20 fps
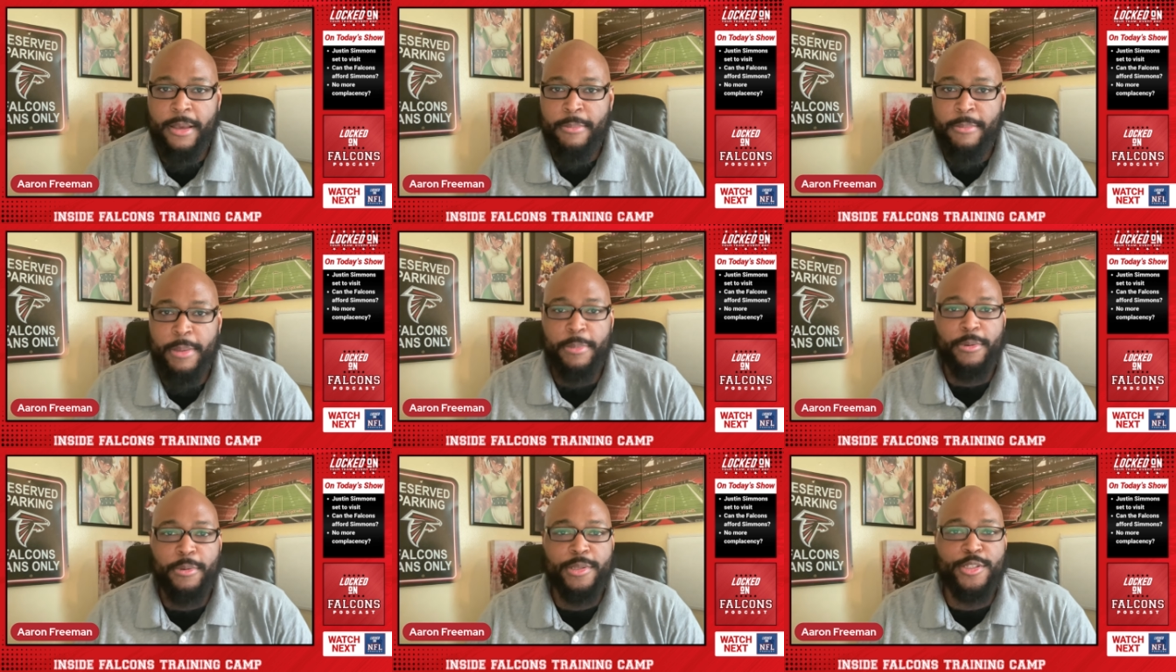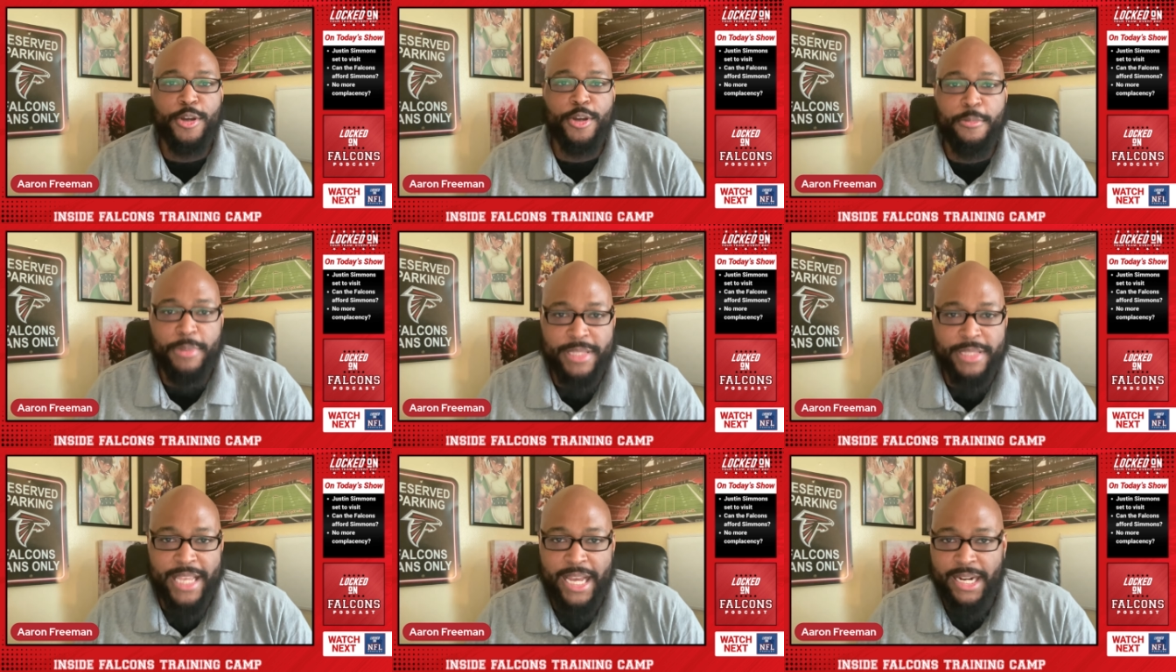People
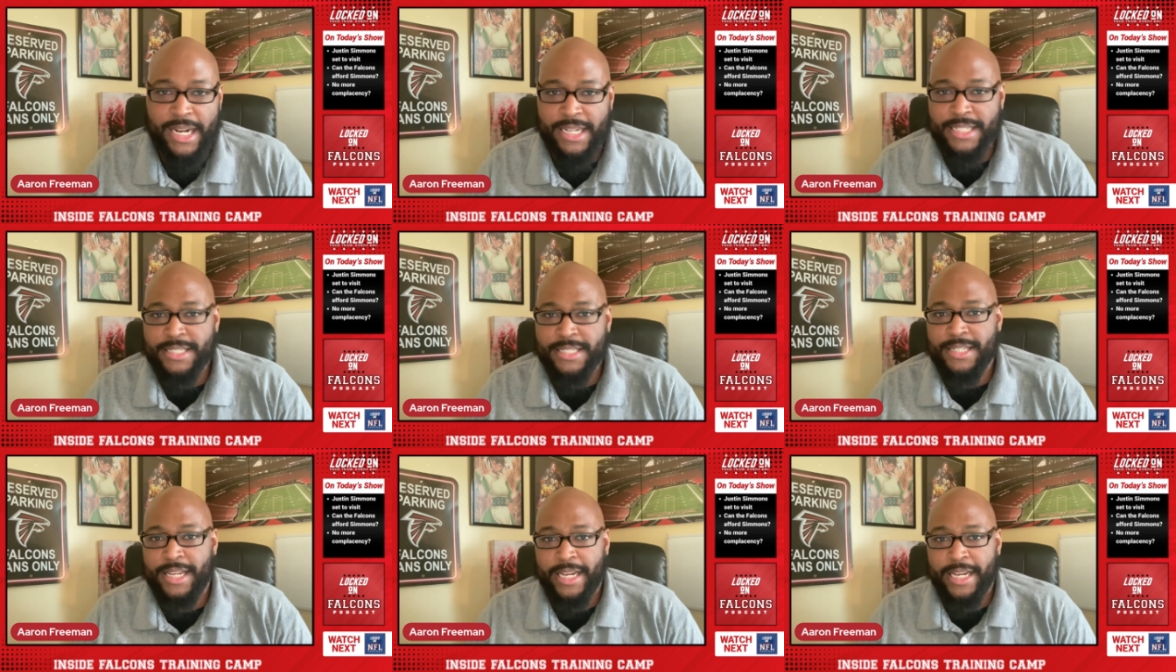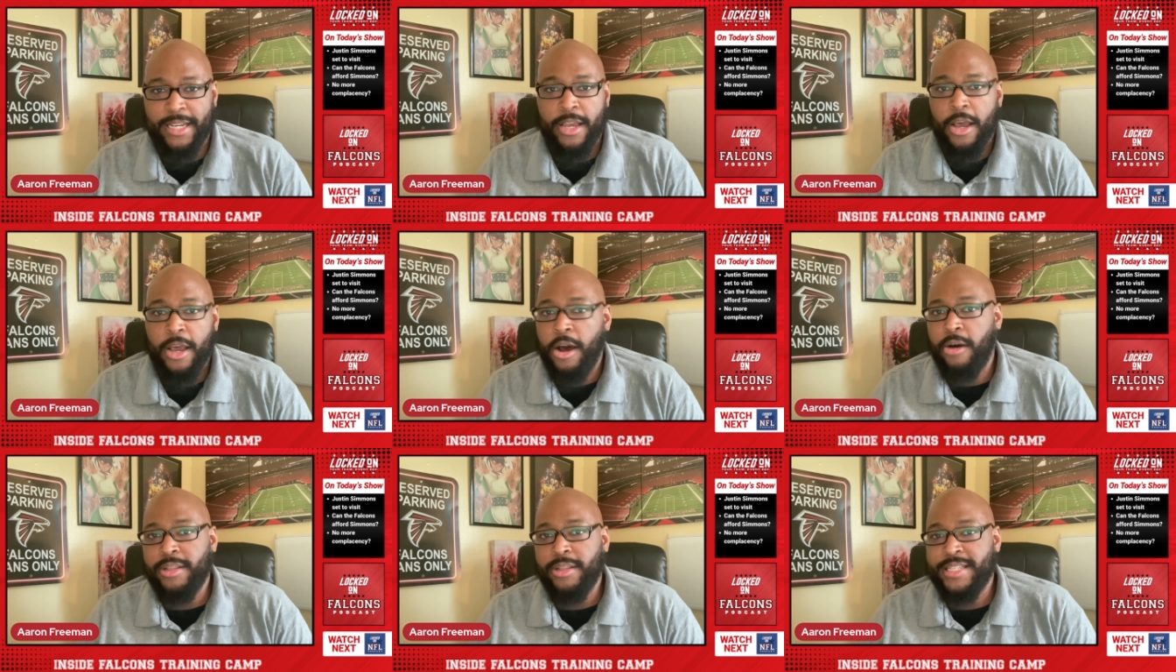interpret that as like,
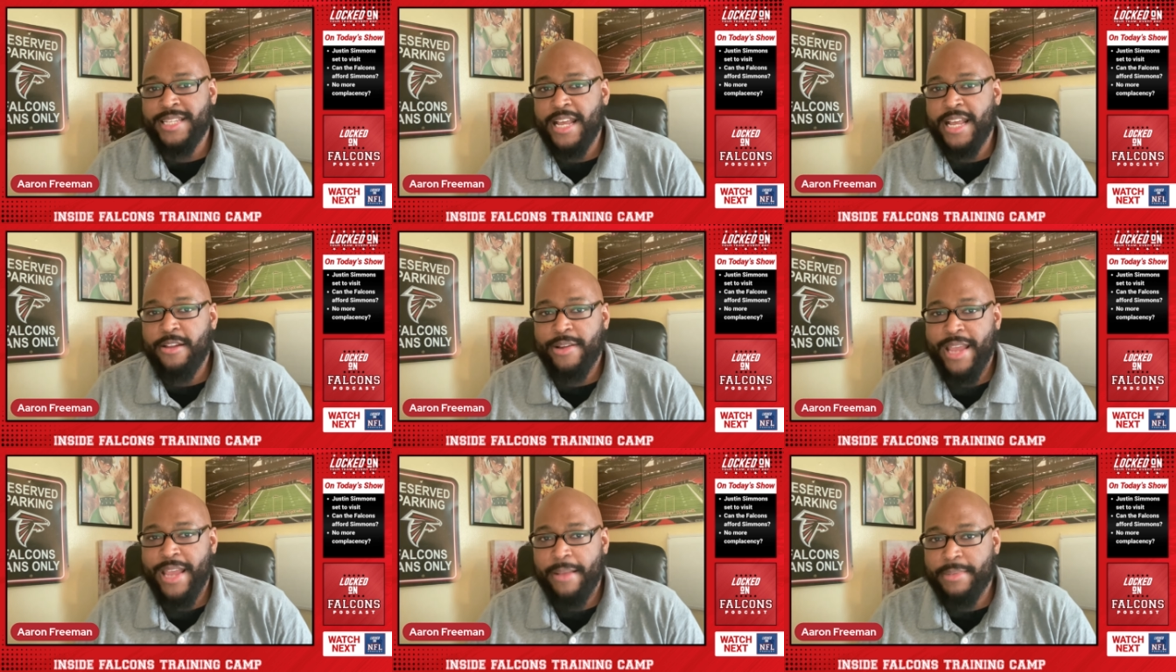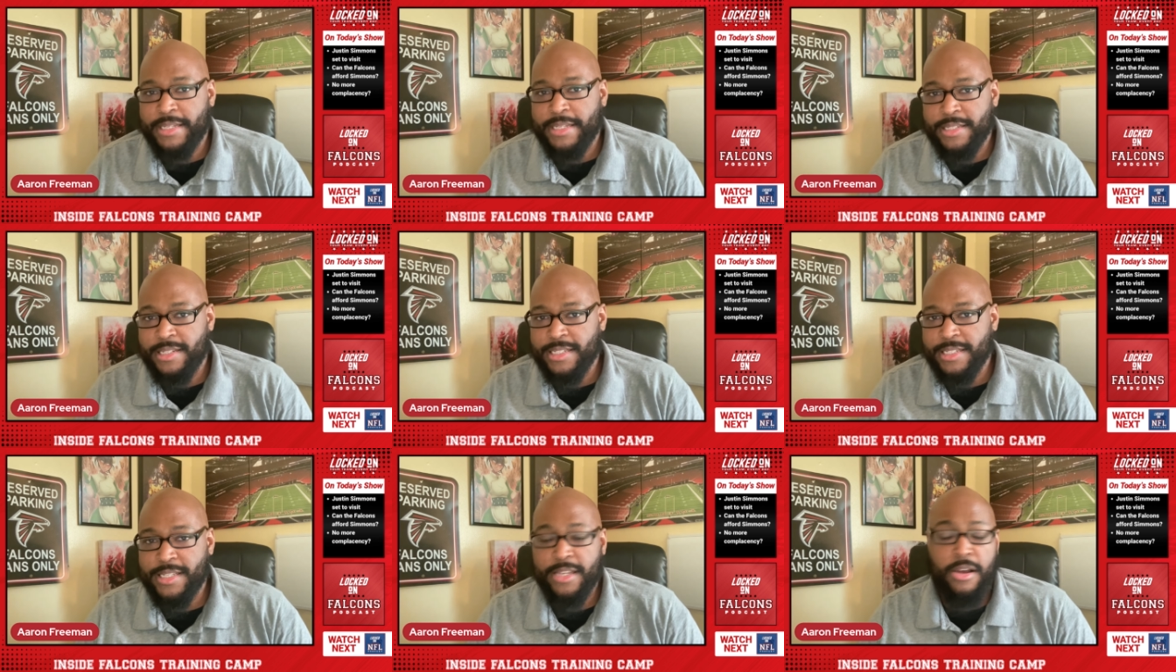oh, the salary cap
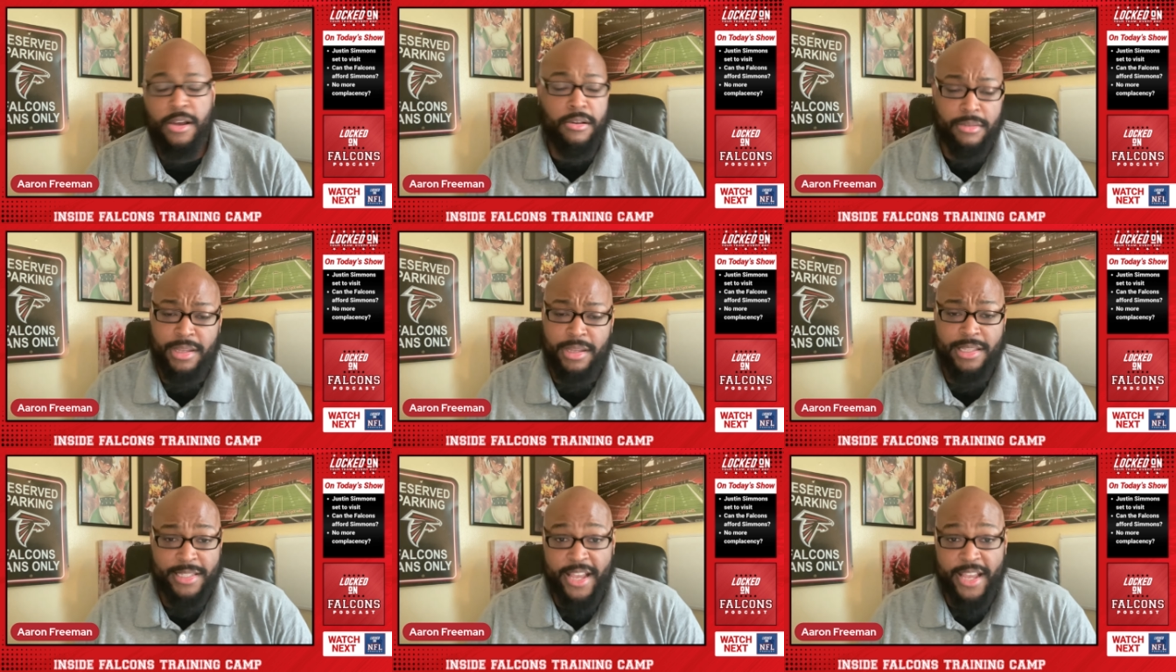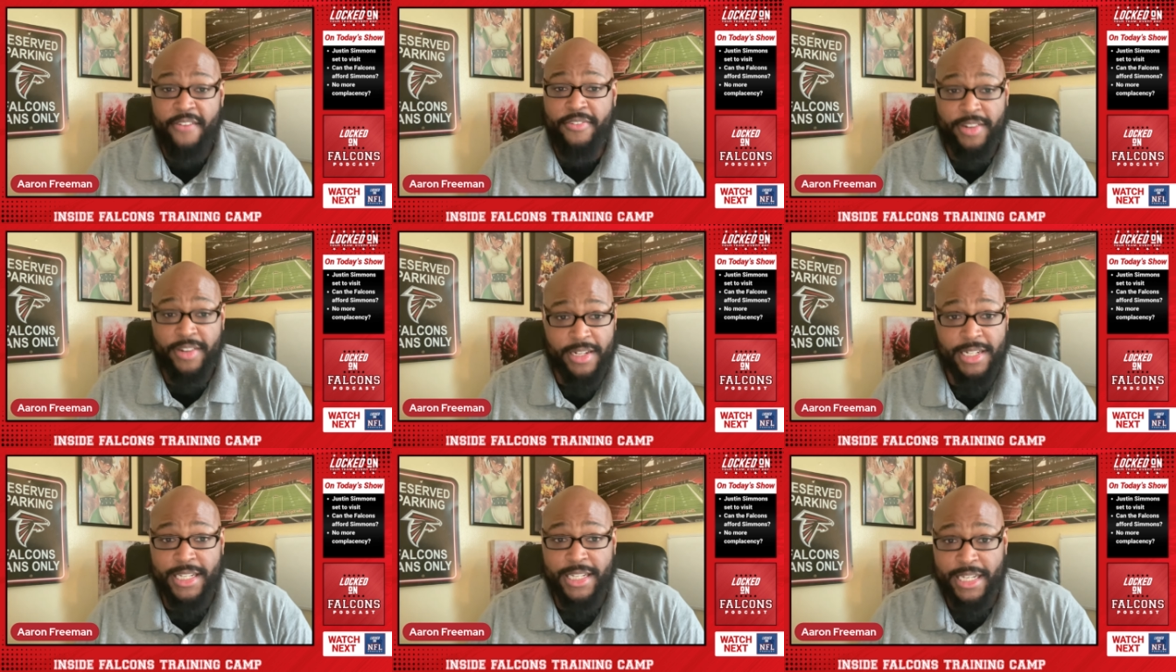doesn't exist. Oh, it
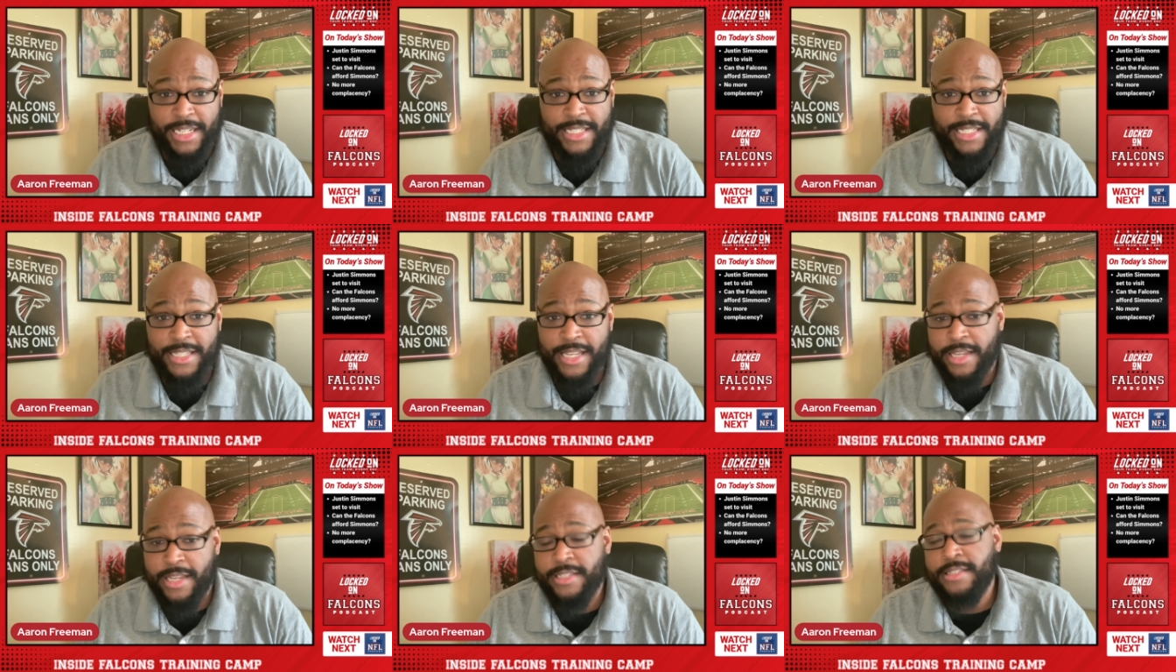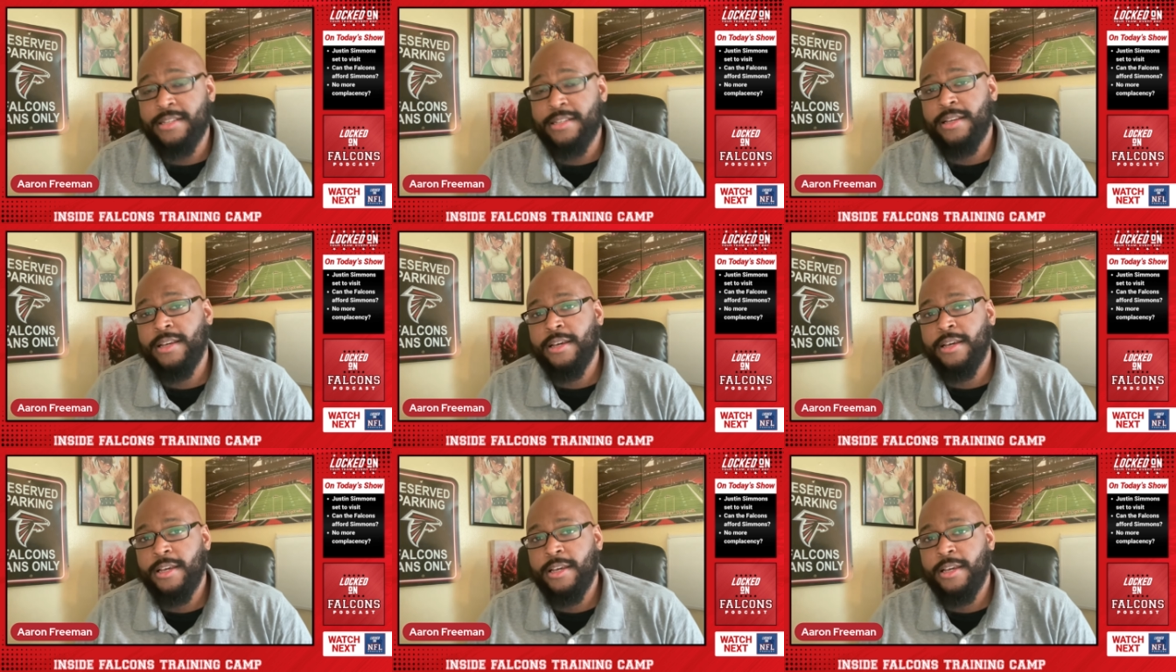definitely exists.